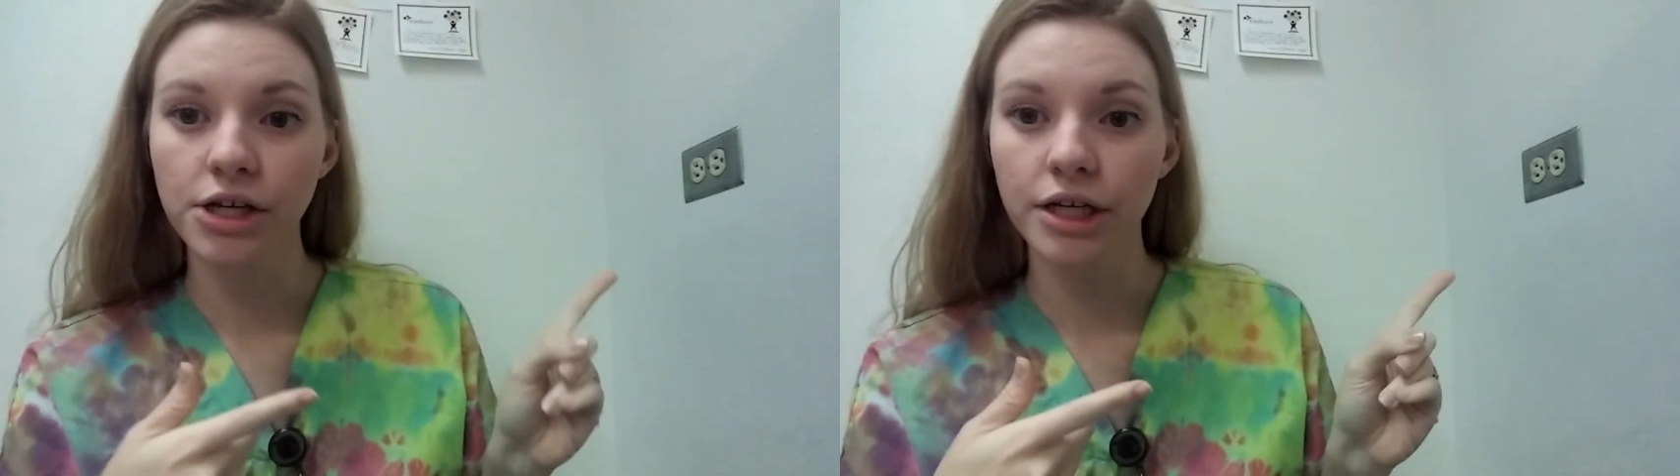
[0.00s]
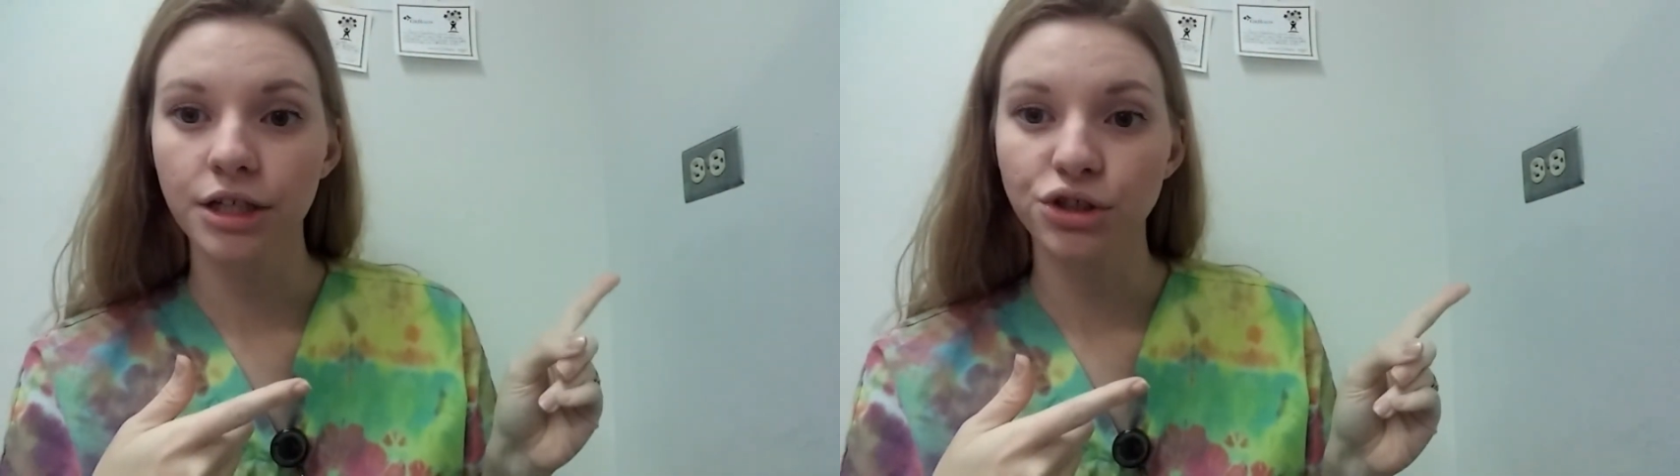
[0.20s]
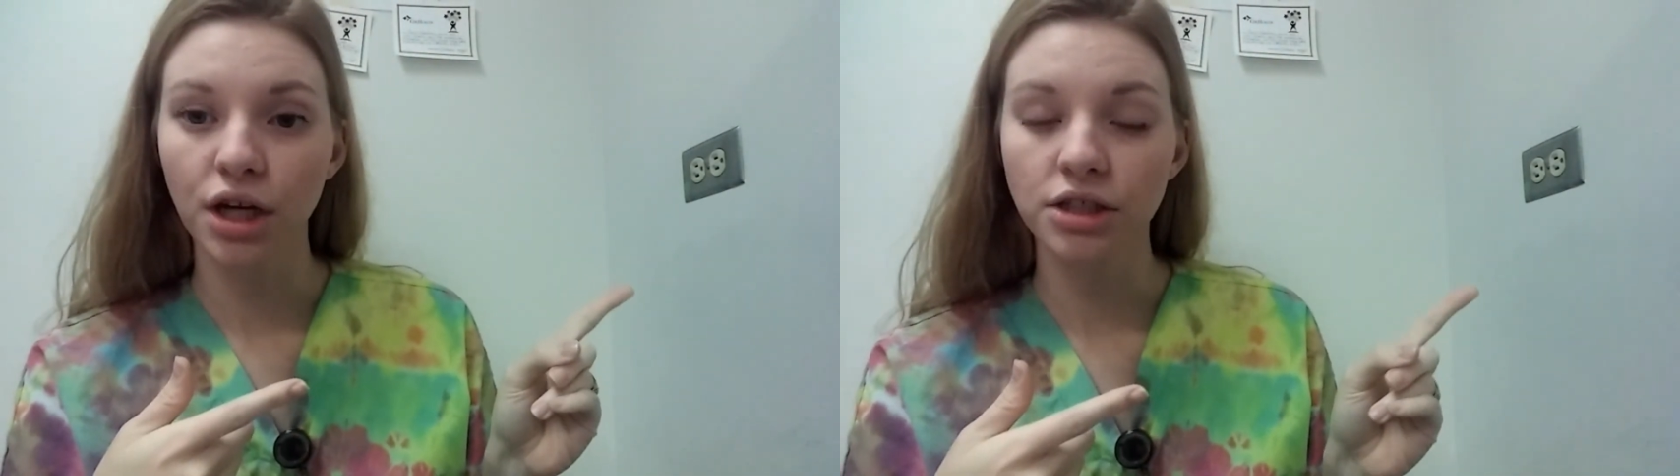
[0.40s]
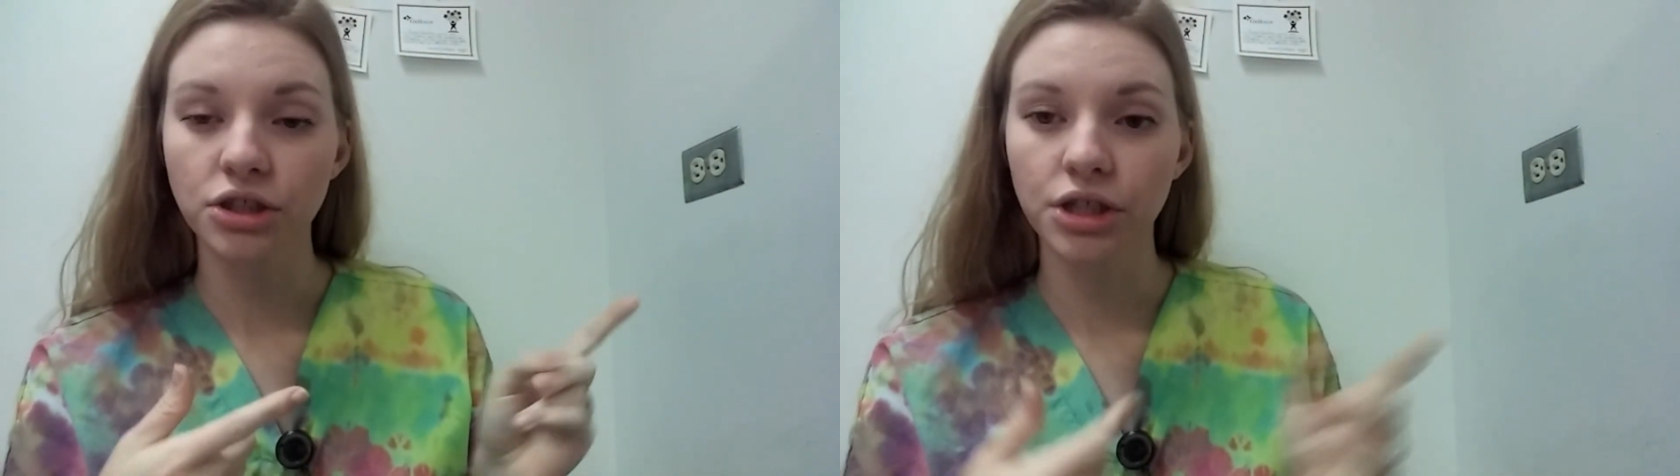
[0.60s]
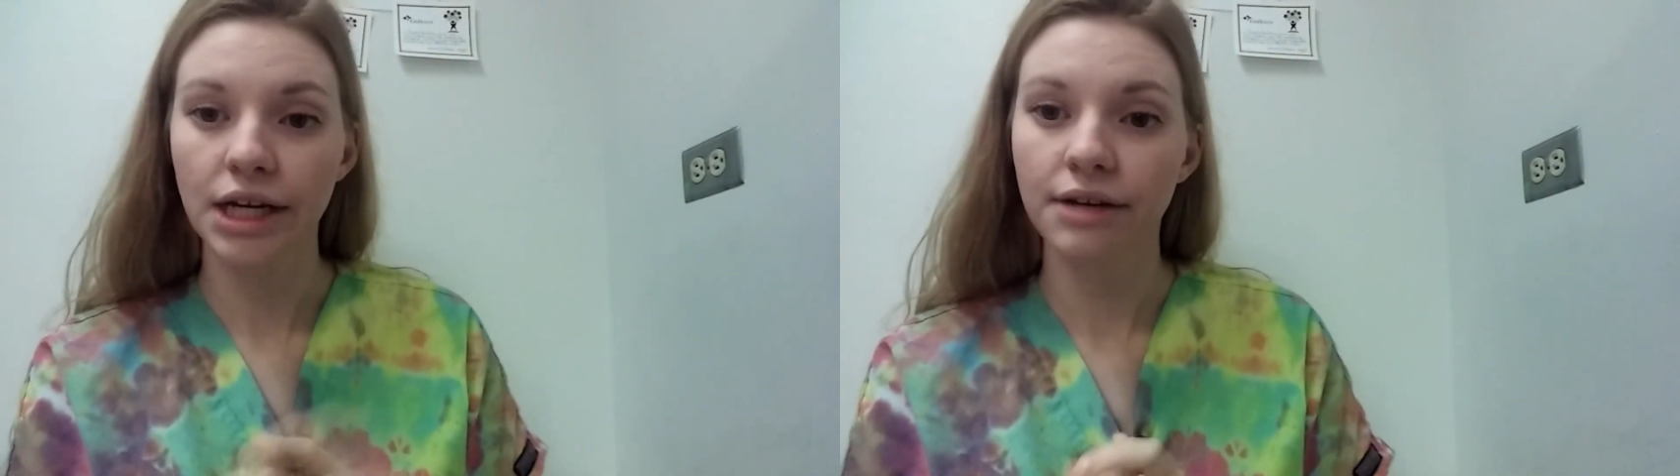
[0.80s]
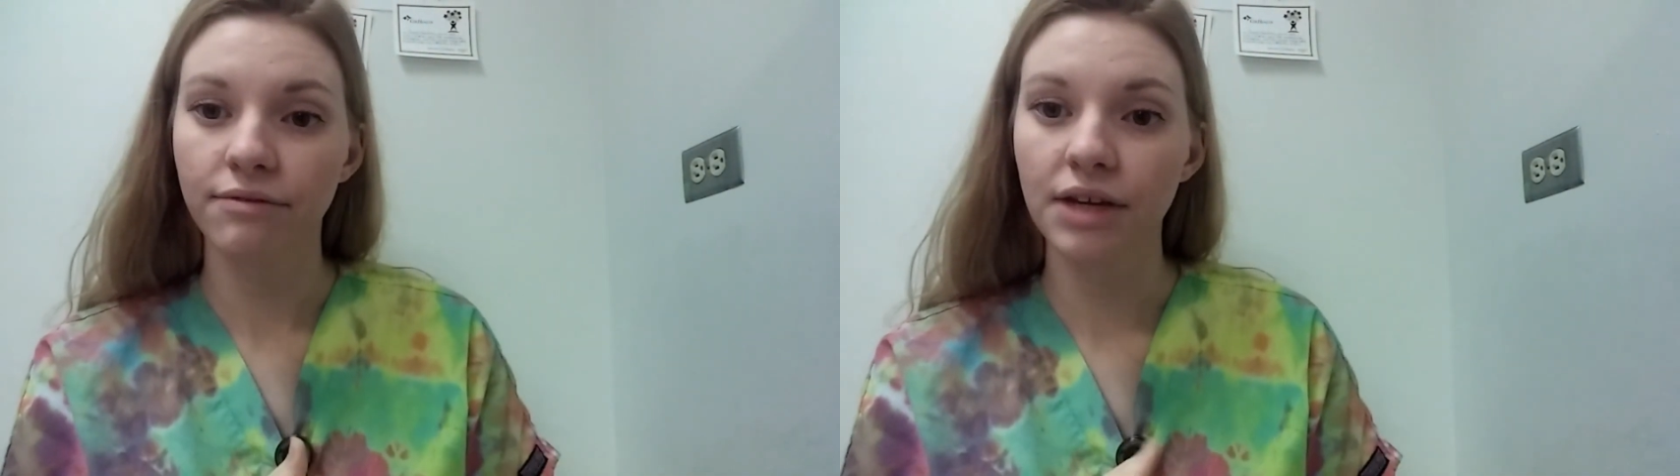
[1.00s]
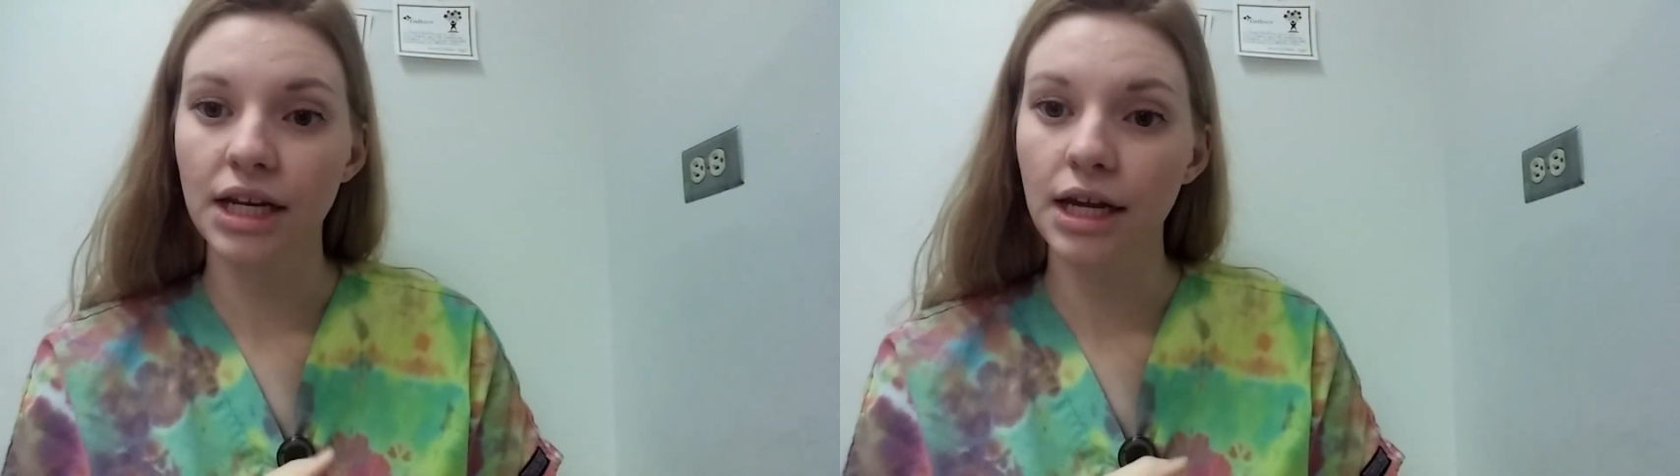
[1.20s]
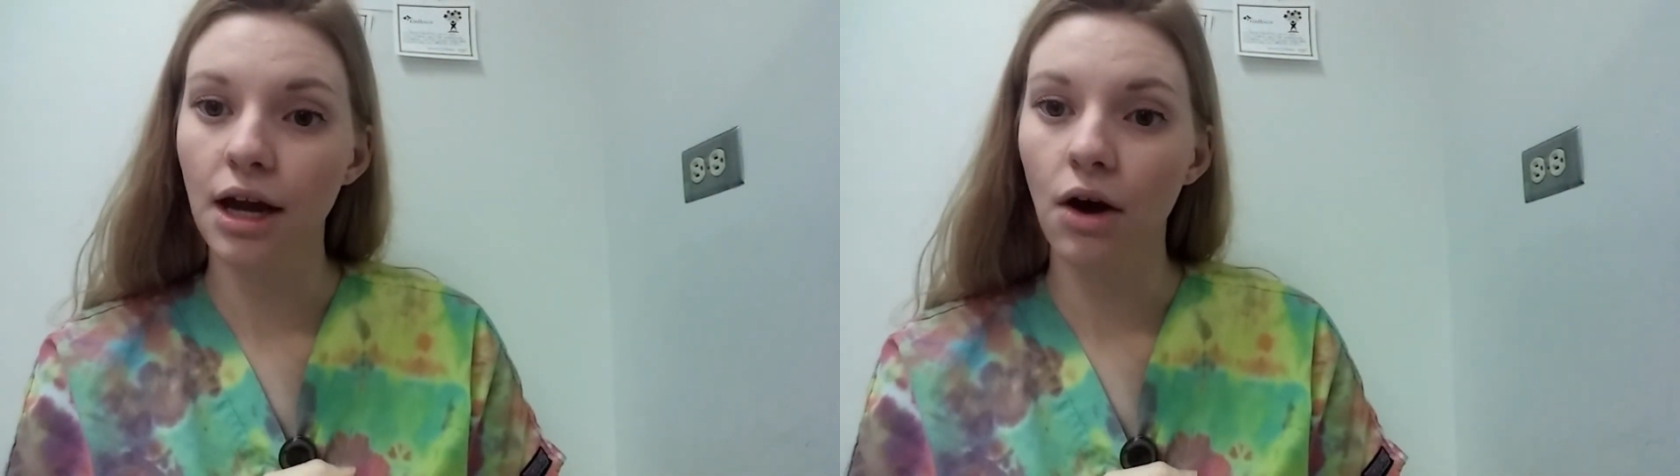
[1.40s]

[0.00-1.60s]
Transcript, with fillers: urine drug screen video,